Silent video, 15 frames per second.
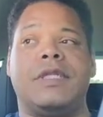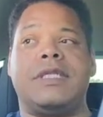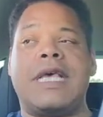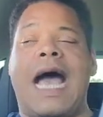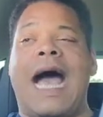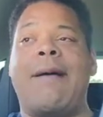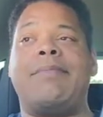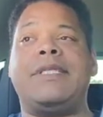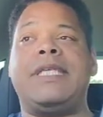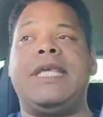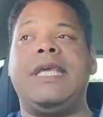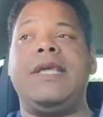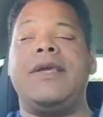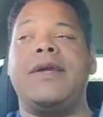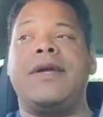top
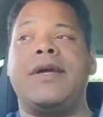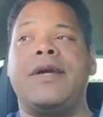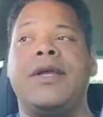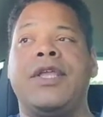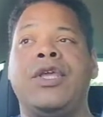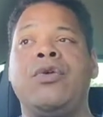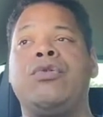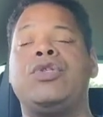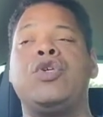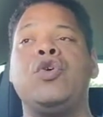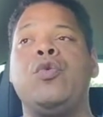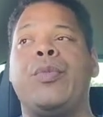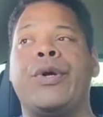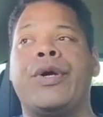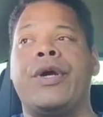tier
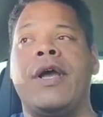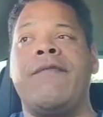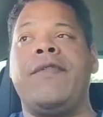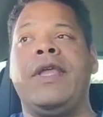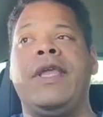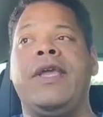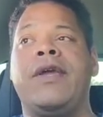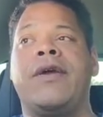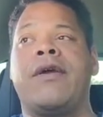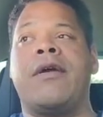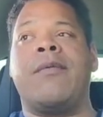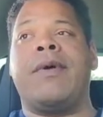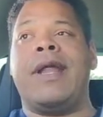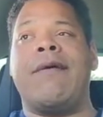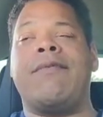YouTuber of the year
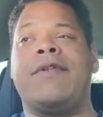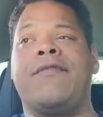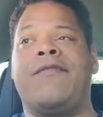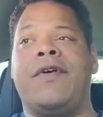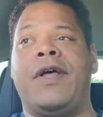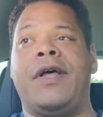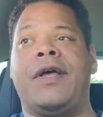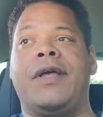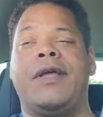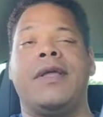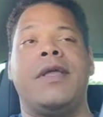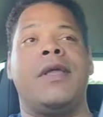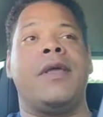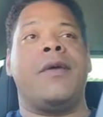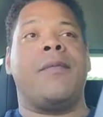or whatever the fuck.
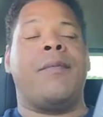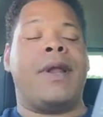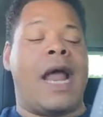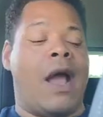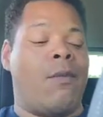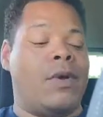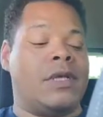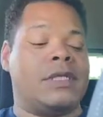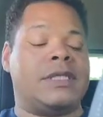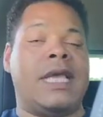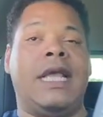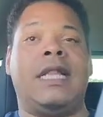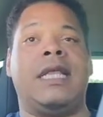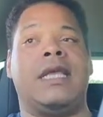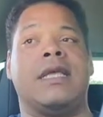But I will
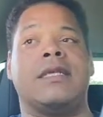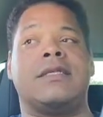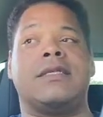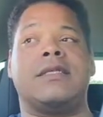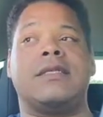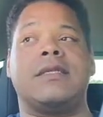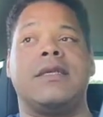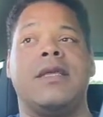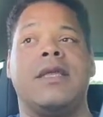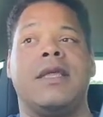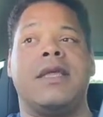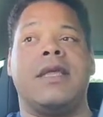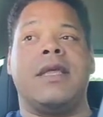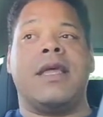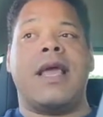say this.
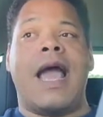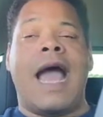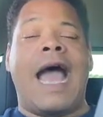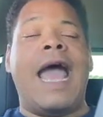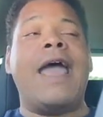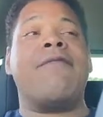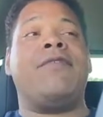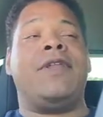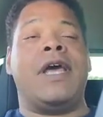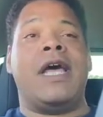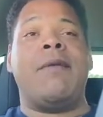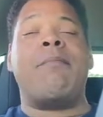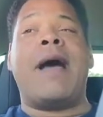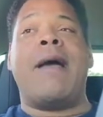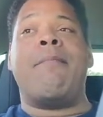I have
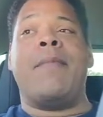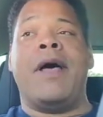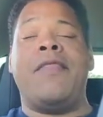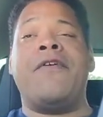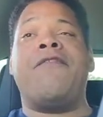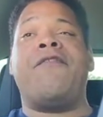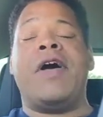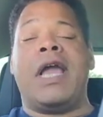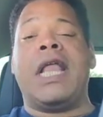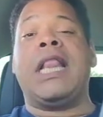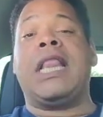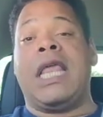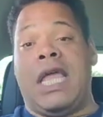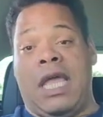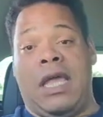done my
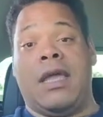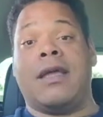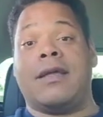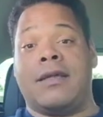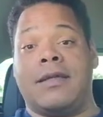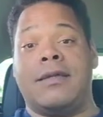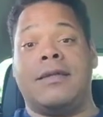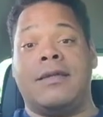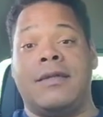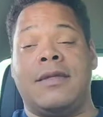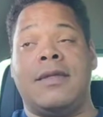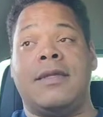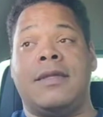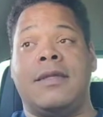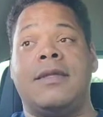motherfucking thing
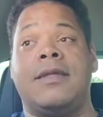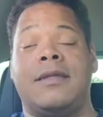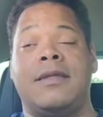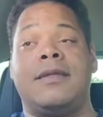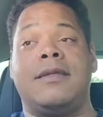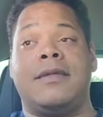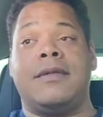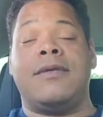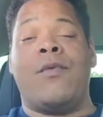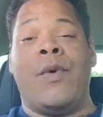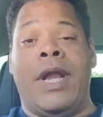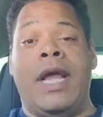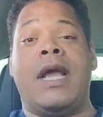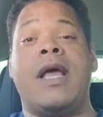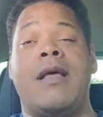
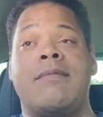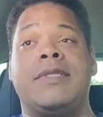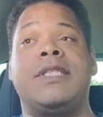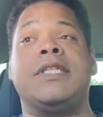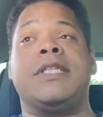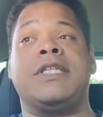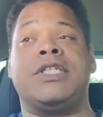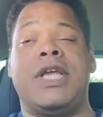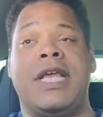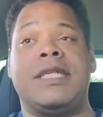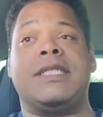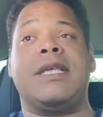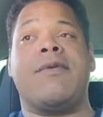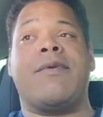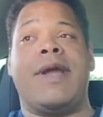when it comes to the
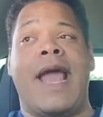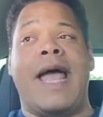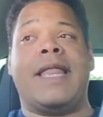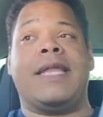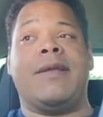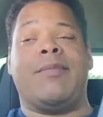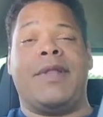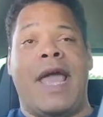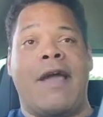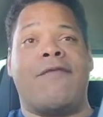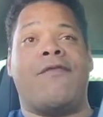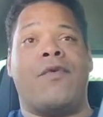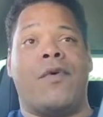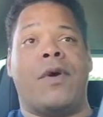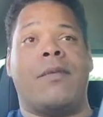Chasing Reality
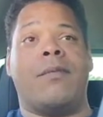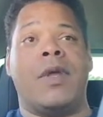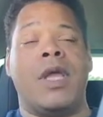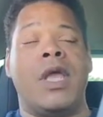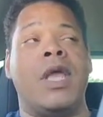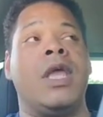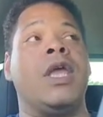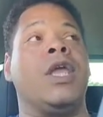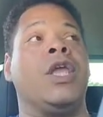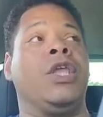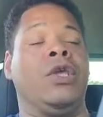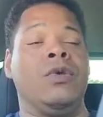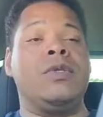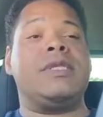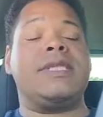platform.
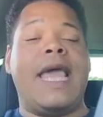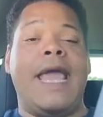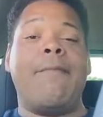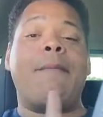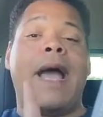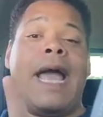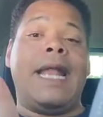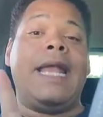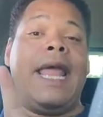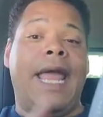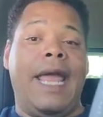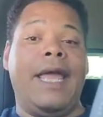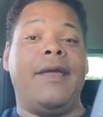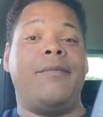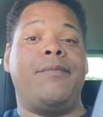You say my
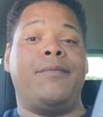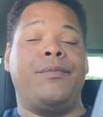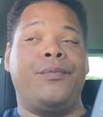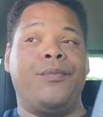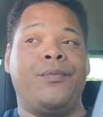name,